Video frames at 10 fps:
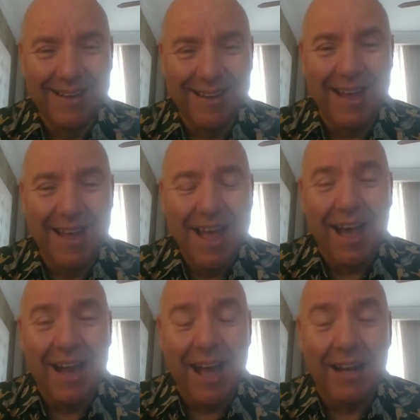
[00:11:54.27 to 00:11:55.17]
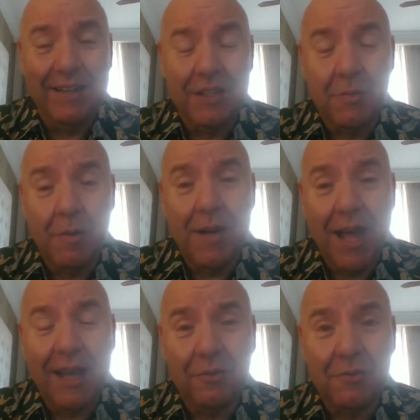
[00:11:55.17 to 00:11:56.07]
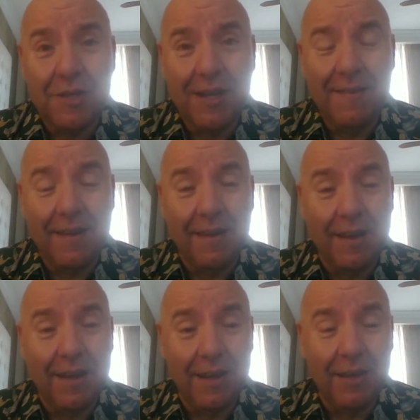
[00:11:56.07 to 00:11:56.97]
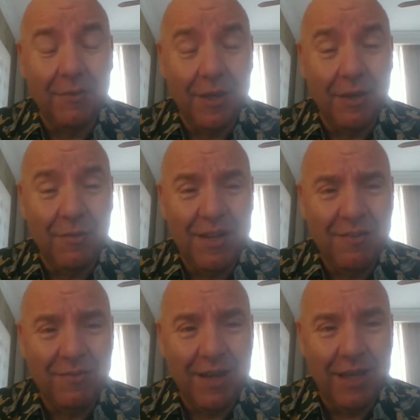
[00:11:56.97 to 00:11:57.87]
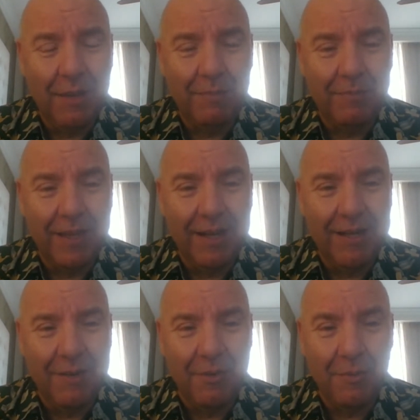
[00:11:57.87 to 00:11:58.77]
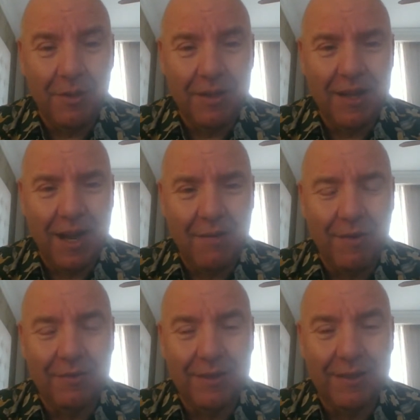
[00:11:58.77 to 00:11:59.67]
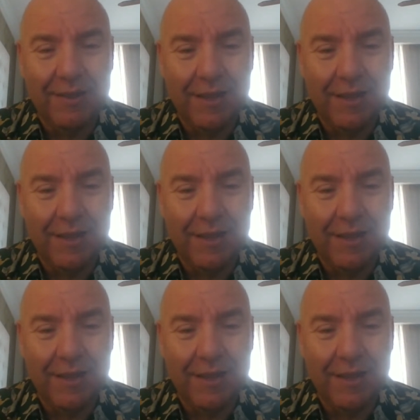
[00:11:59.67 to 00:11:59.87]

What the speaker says: Yeah, and in this moment, I had to say that even if I keep telling everybody that I found it in the